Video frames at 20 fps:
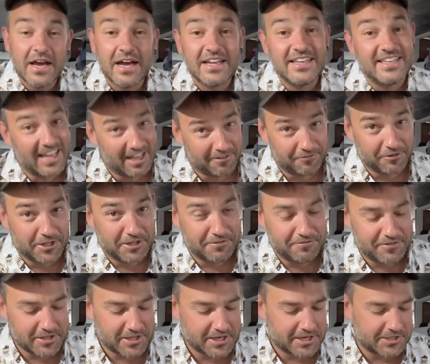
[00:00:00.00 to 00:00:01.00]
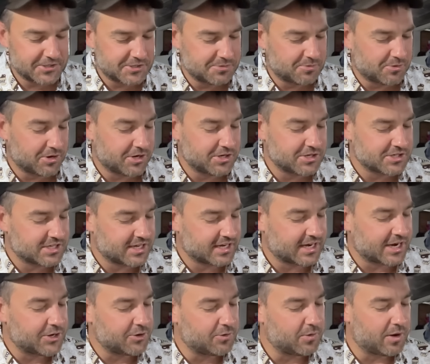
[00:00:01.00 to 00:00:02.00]
Definitely feeling it this morning, just like I
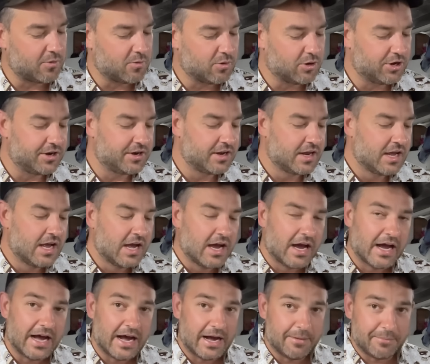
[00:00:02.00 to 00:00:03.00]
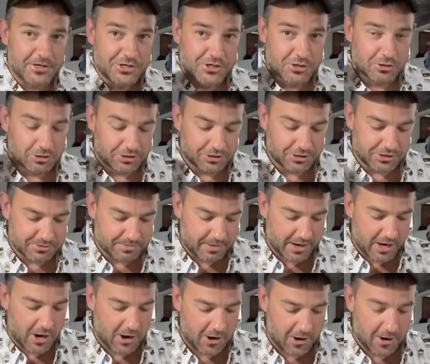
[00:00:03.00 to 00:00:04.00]
knew I would. My shoulders, my
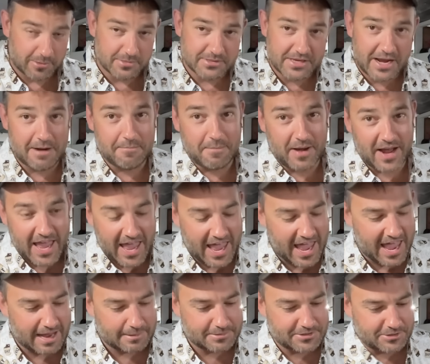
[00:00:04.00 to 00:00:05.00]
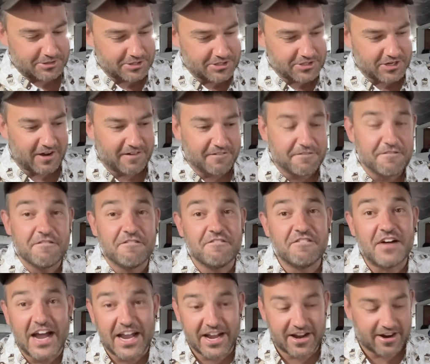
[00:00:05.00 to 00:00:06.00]
arms, and my abs are just on
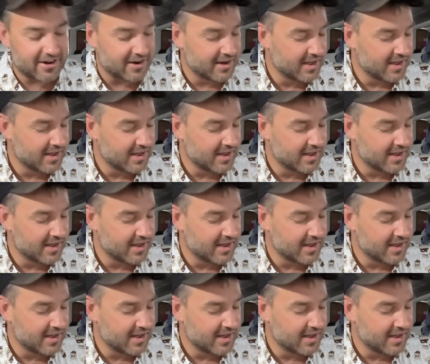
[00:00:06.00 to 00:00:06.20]
fire.